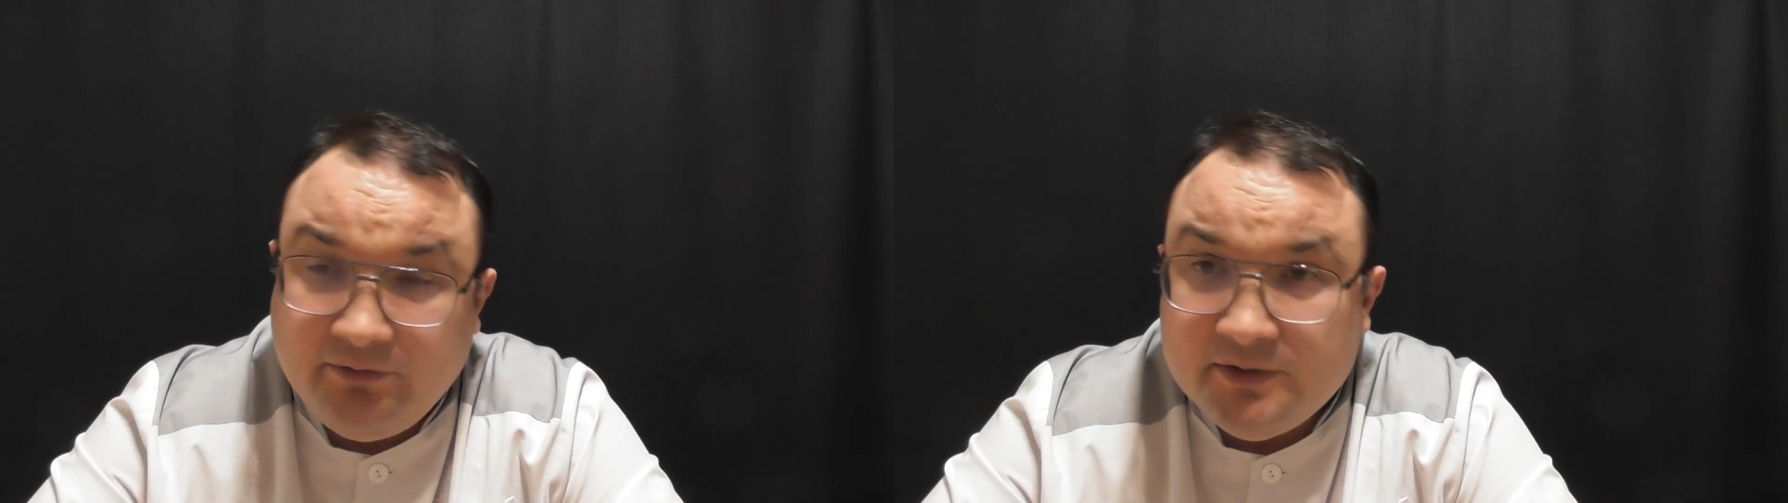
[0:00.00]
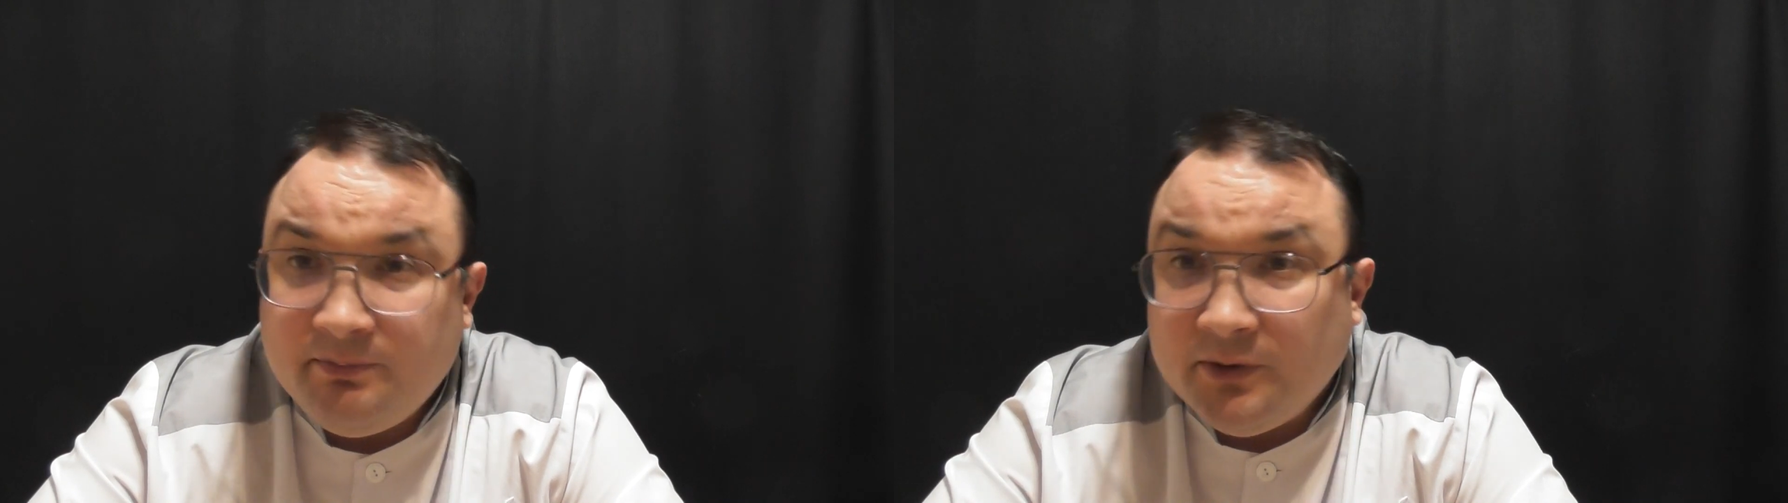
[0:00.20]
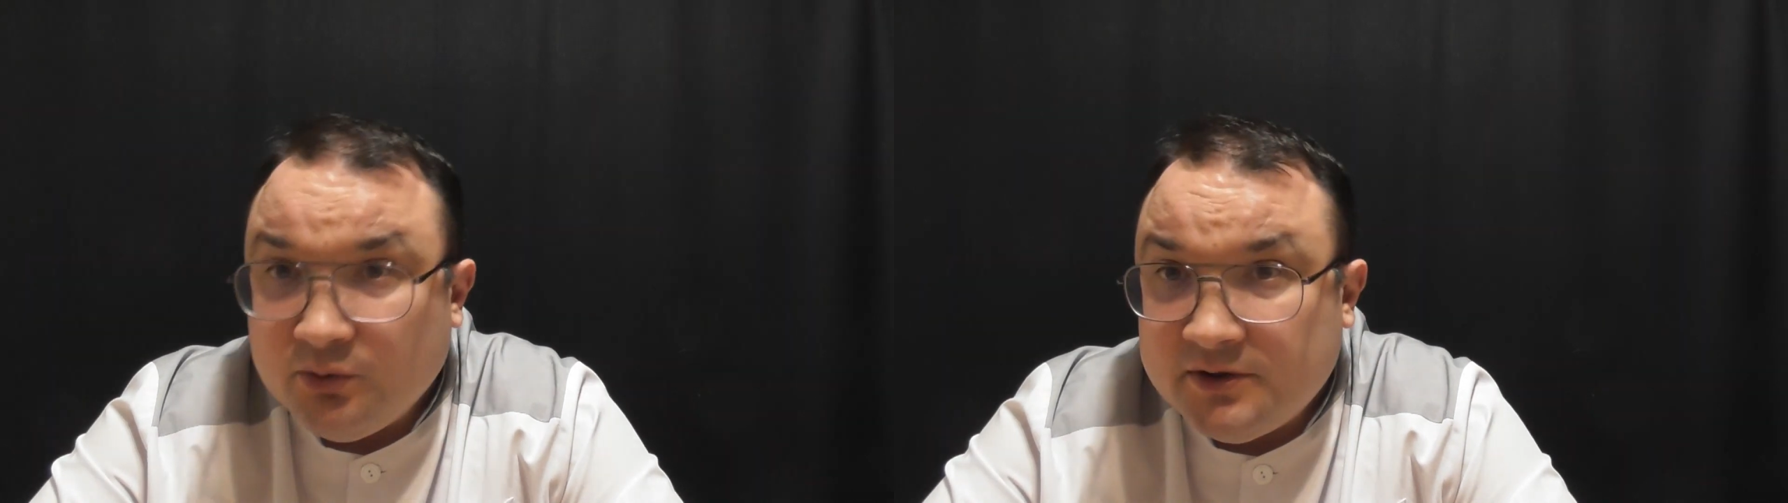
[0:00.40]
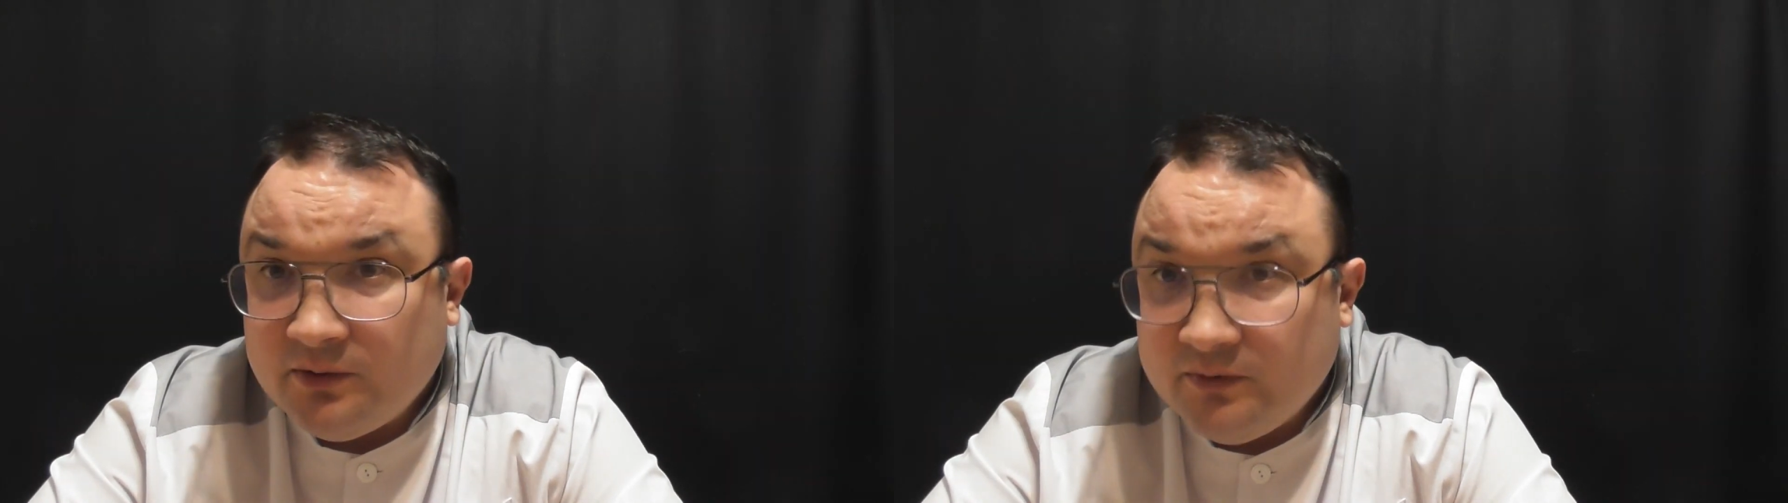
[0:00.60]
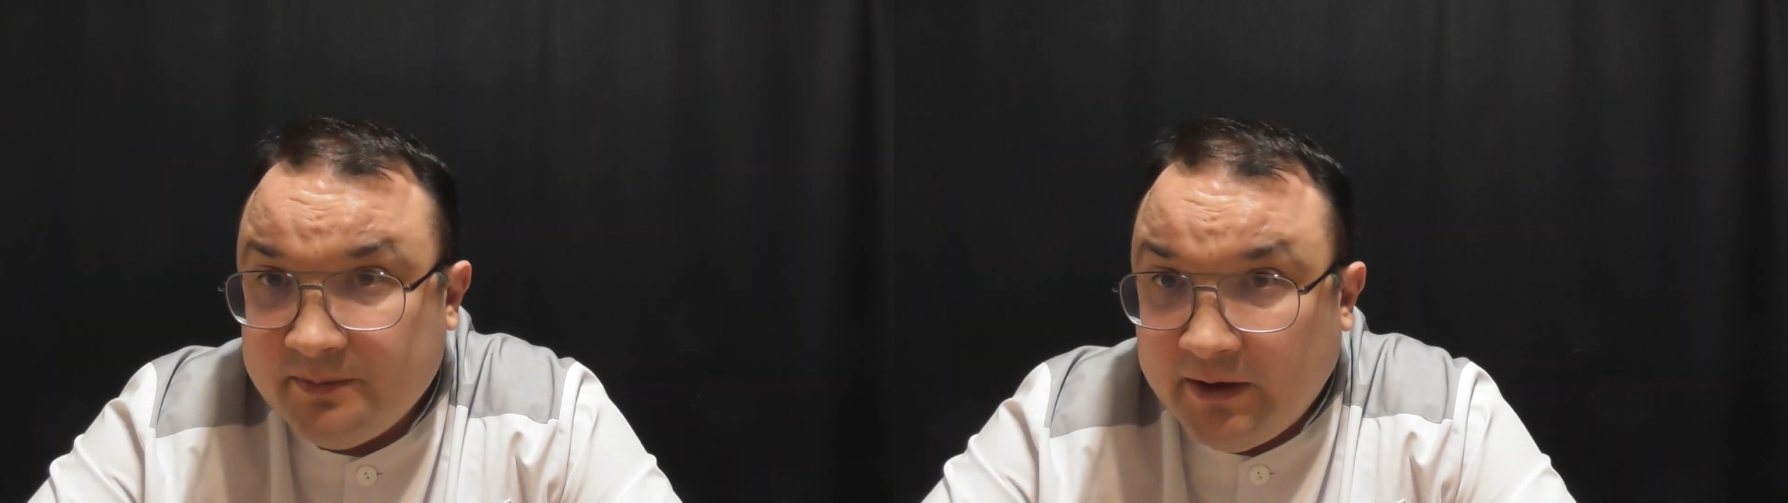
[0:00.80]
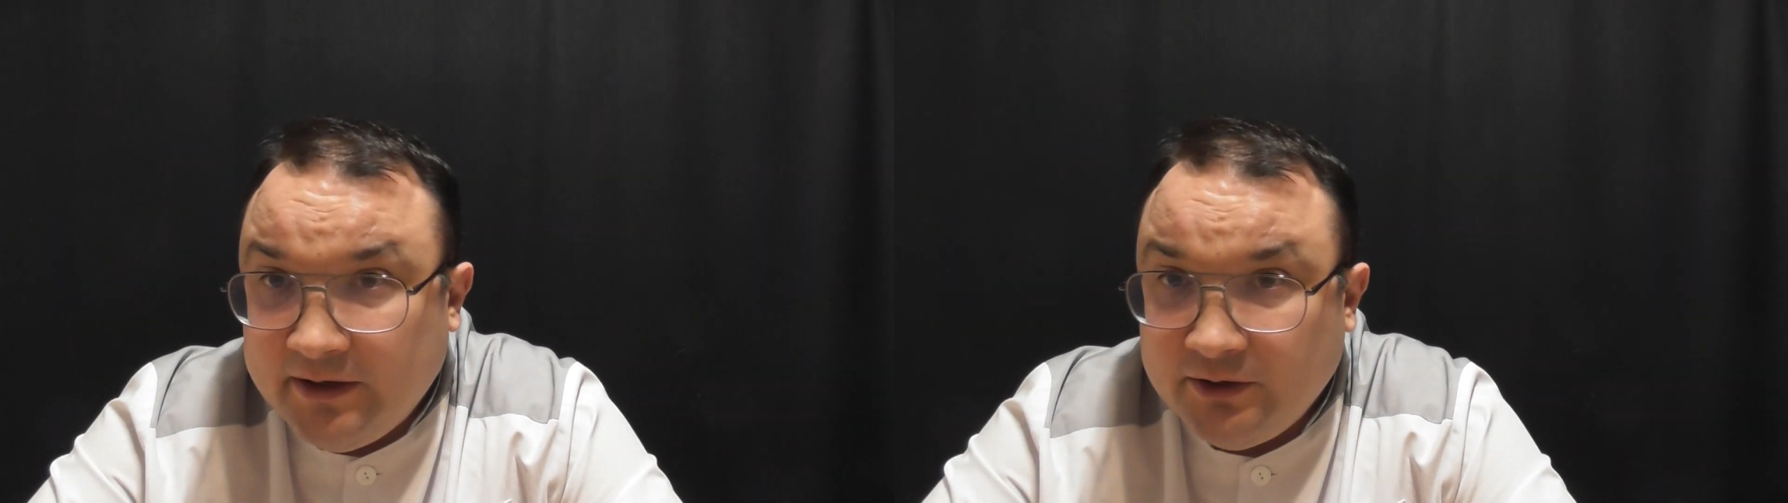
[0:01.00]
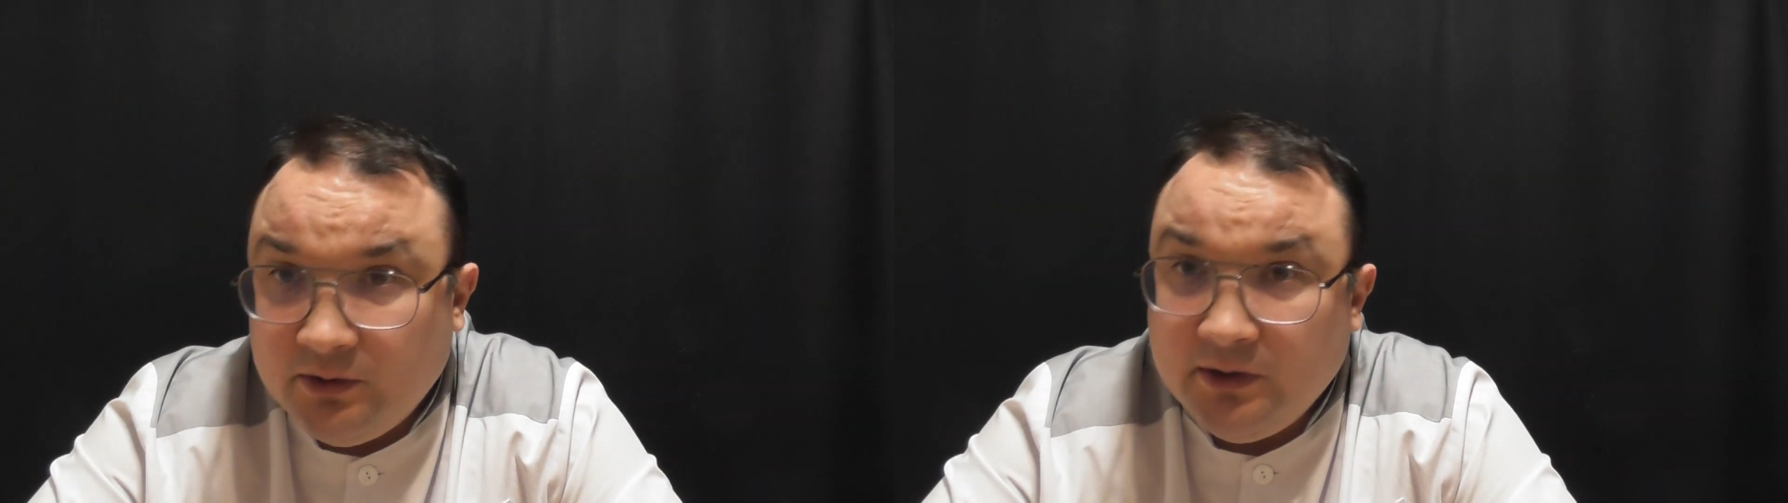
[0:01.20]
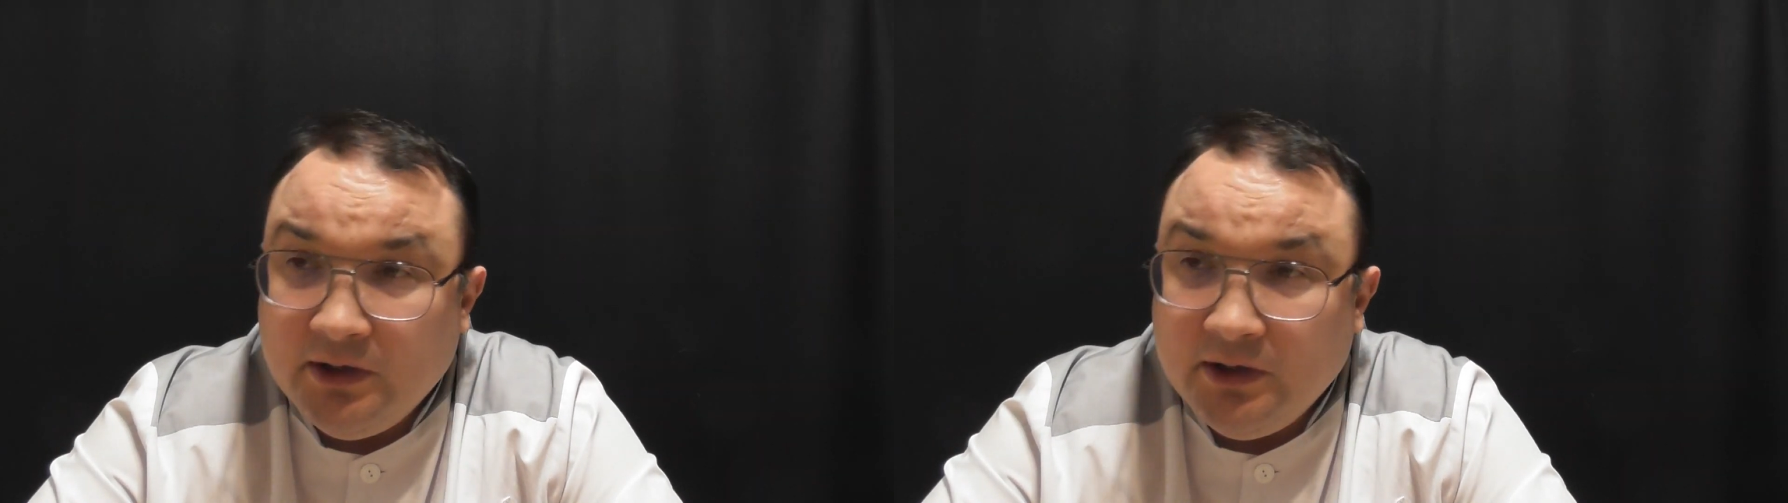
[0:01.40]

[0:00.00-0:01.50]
Mycoplasma hominis,